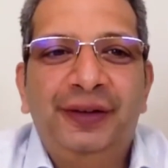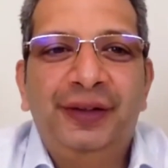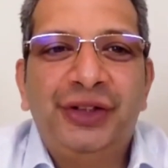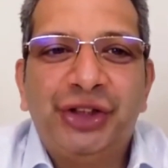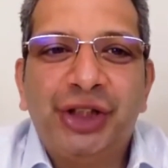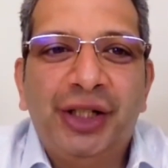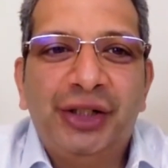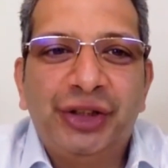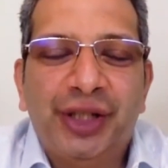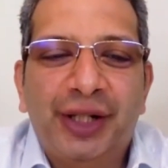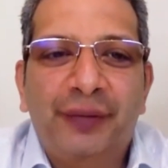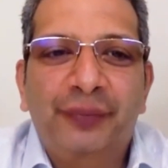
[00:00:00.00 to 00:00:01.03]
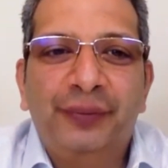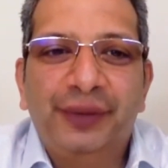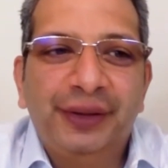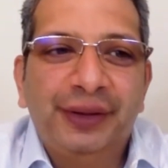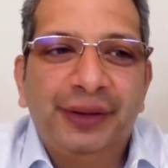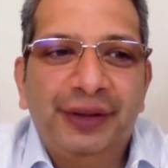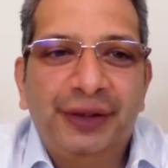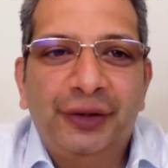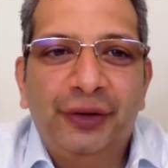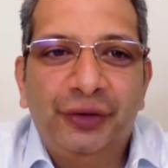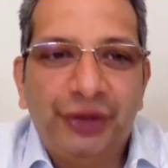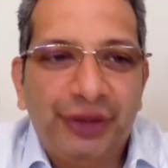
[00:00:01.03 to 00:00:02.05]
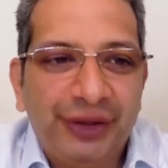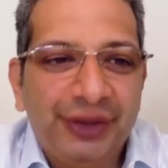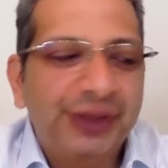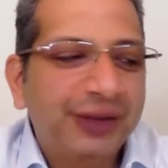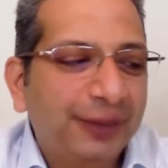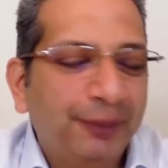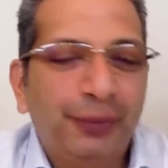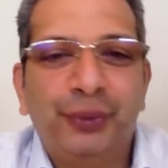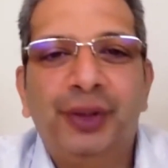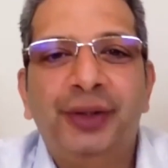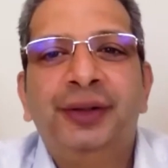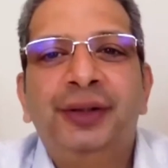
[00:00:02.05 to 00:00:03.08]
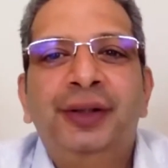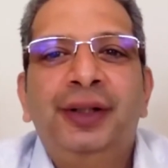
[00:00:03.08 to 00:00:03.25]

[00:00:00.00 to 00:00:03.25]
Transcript: this challenge around technology. This is number one.